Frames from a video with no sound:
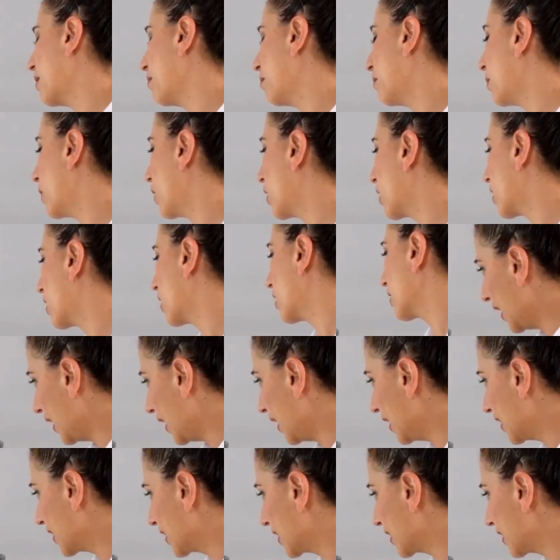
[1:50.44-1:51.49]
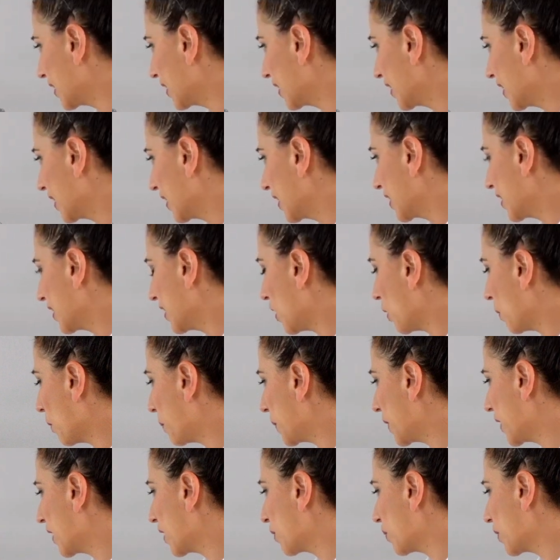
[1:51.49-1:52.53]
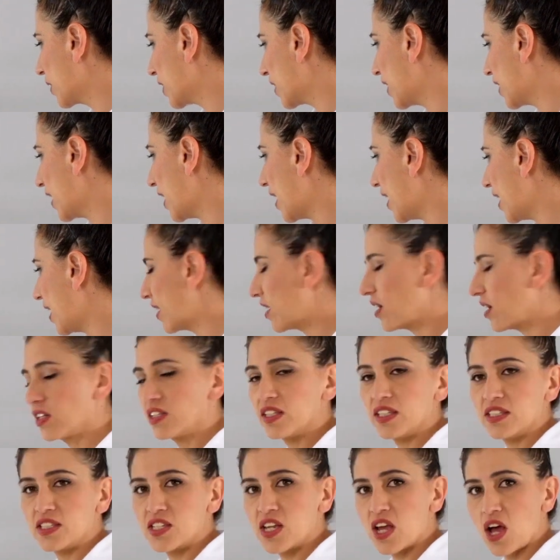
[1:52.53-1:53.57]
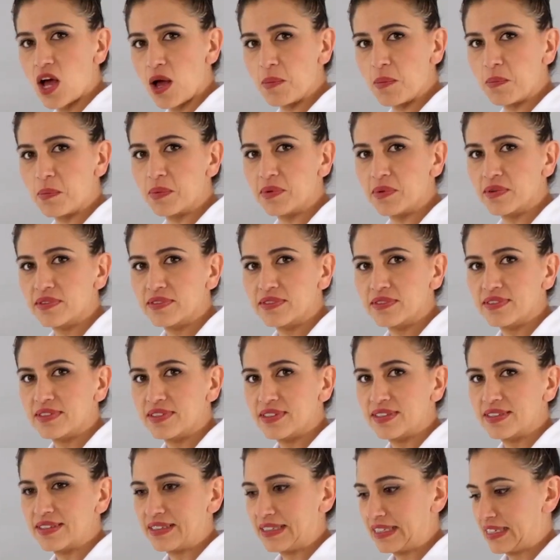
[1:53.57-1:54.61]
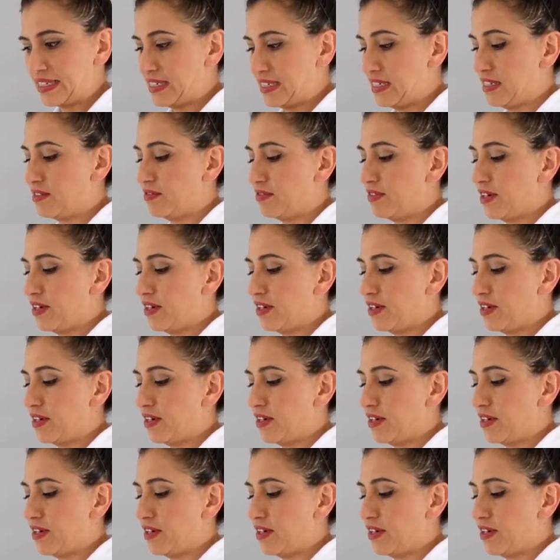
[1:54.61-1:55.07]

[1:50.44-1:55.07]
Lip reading: mBar, and the opening with the egg on the top is